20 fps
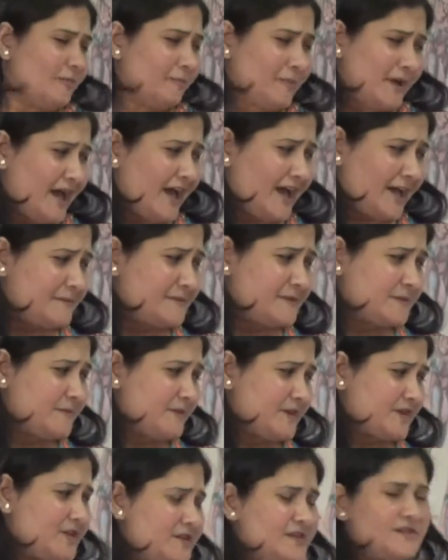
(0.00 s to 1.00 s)
perhaps
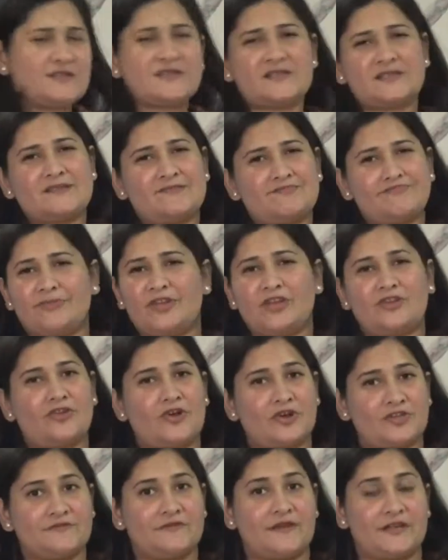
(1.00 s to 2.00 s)
because they're
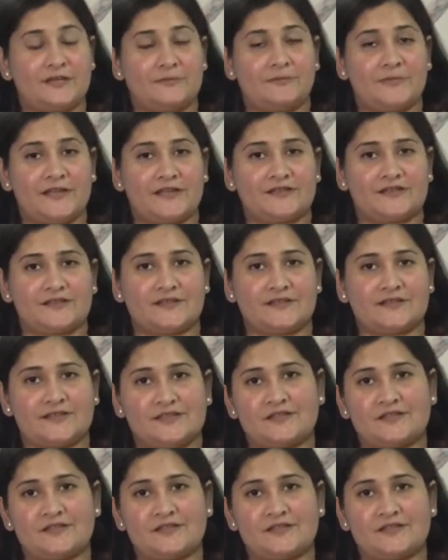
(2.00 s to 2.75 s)
not very pleasant.